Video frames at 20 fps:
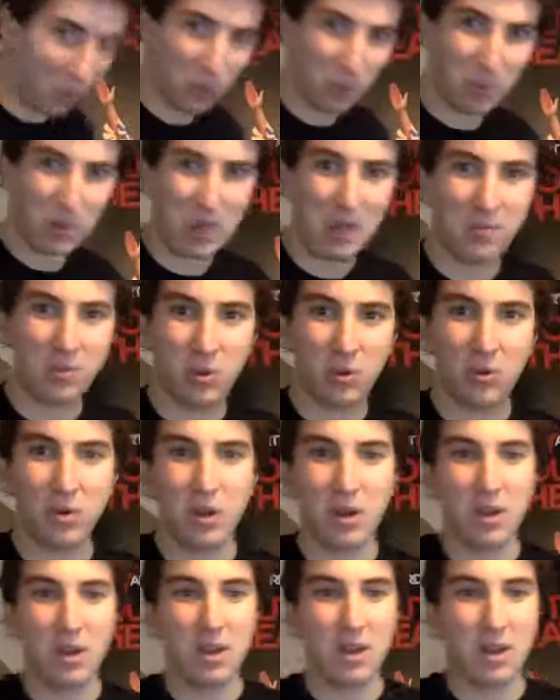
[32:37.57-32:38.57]
the people?
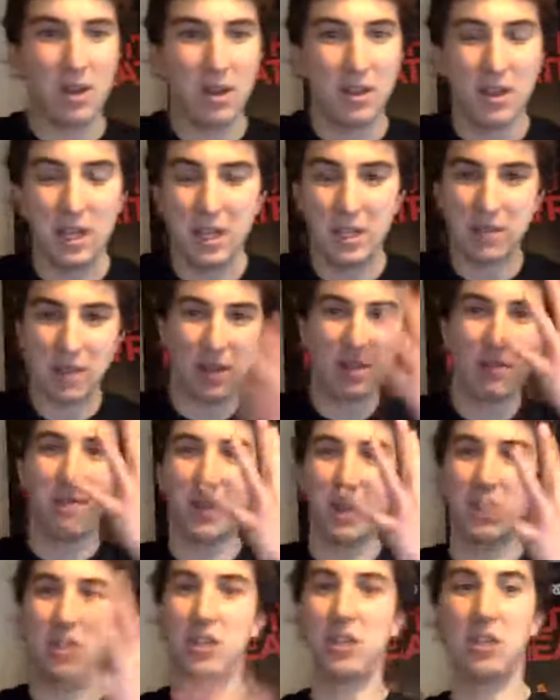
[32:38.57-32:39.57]
Think about the
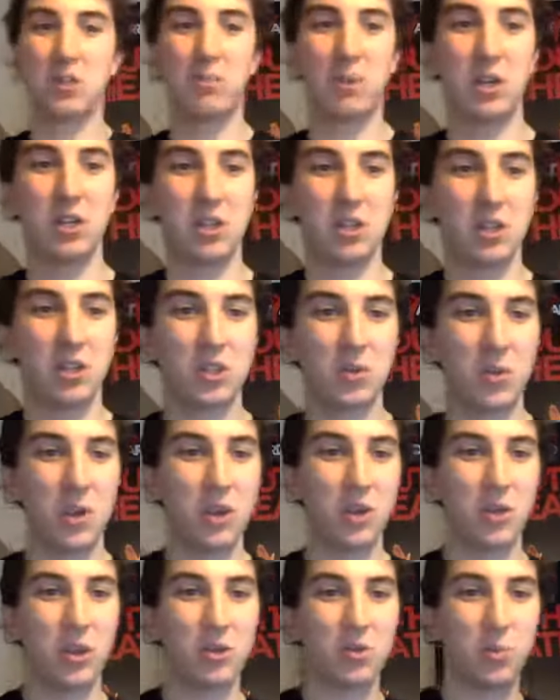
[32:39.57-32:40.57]
facial expression as
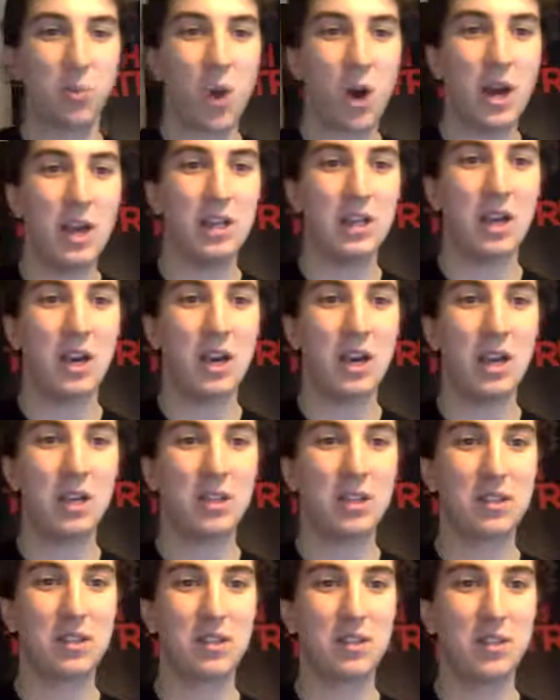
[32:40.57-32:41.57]
well. Those wide
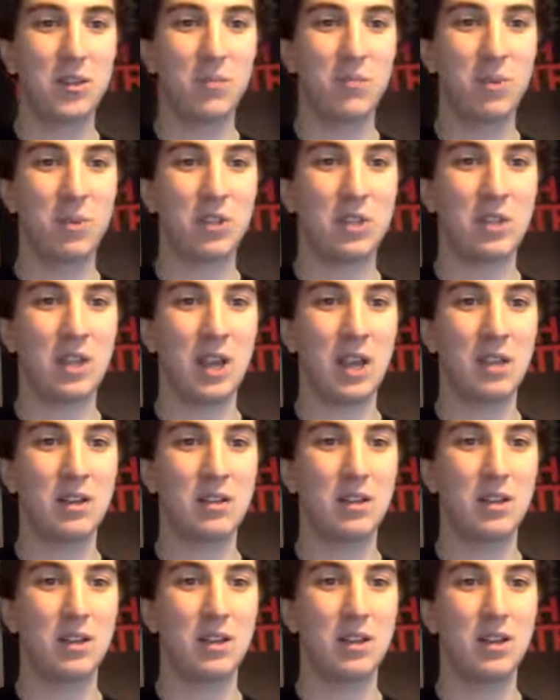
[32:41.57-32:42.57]
eyes, someone
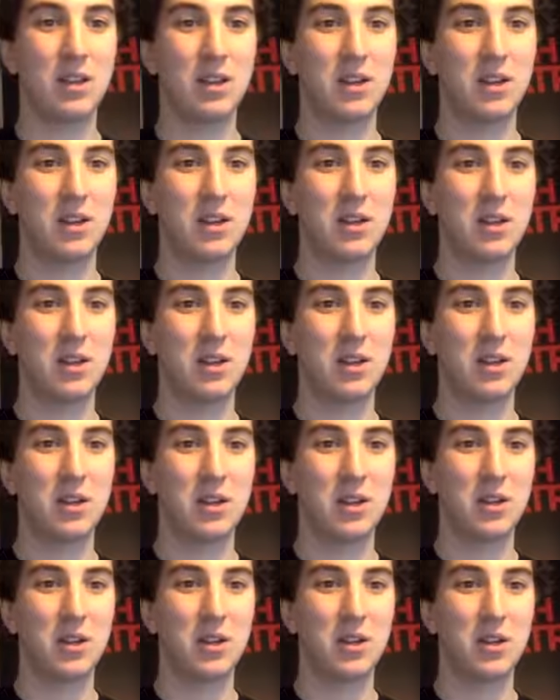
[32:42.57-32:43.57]
says.
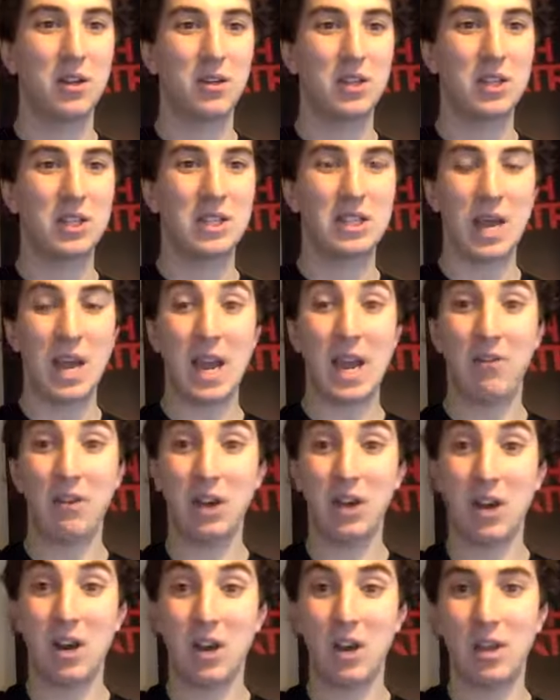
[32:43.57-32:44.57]

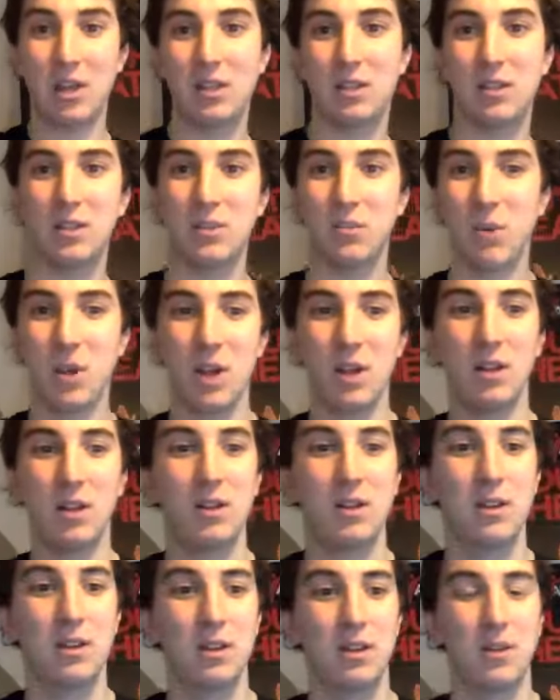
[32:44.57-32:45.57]
Staring eyes as well.
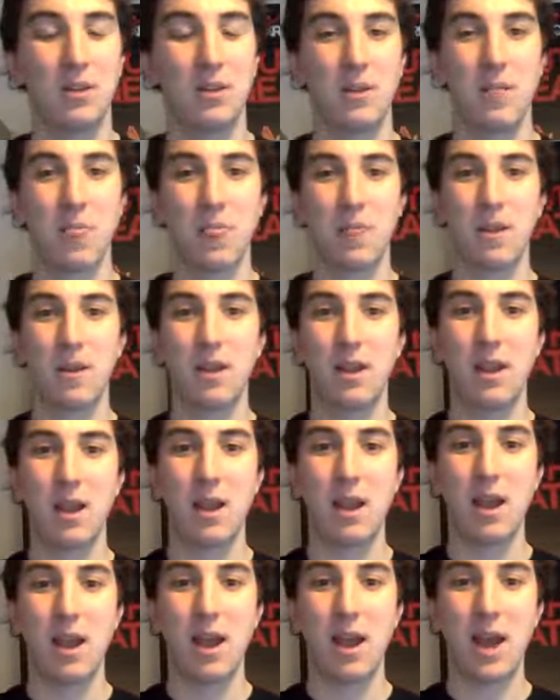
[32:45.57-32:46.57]

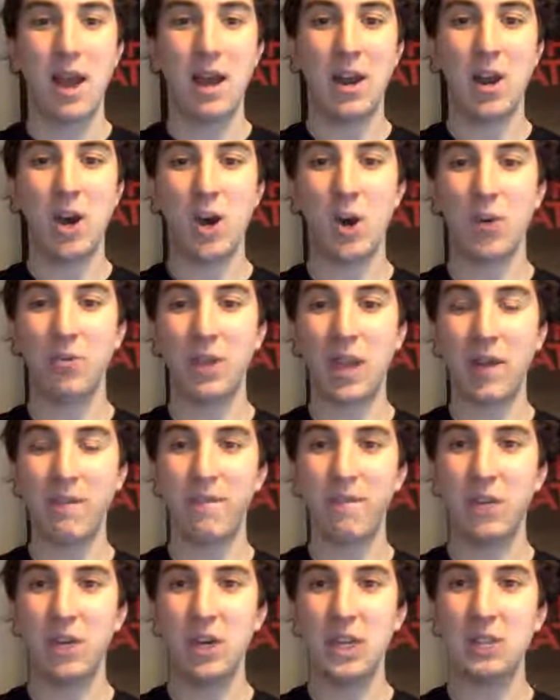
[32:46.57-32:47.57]
And hold that
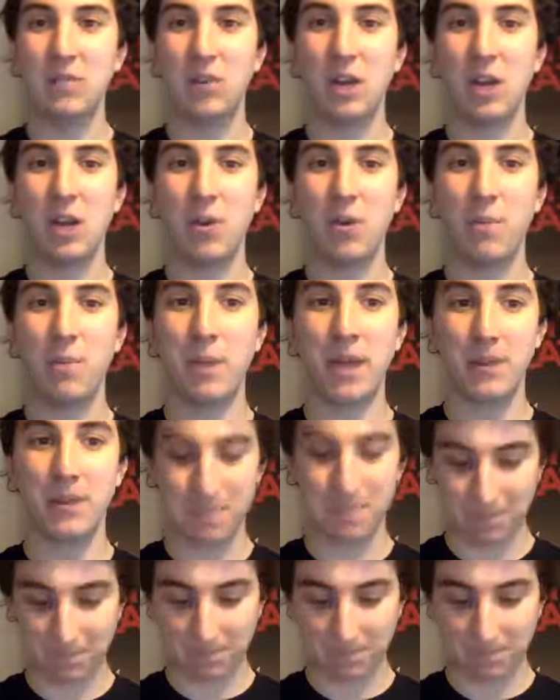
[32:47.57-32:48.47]
freeze for a little bit.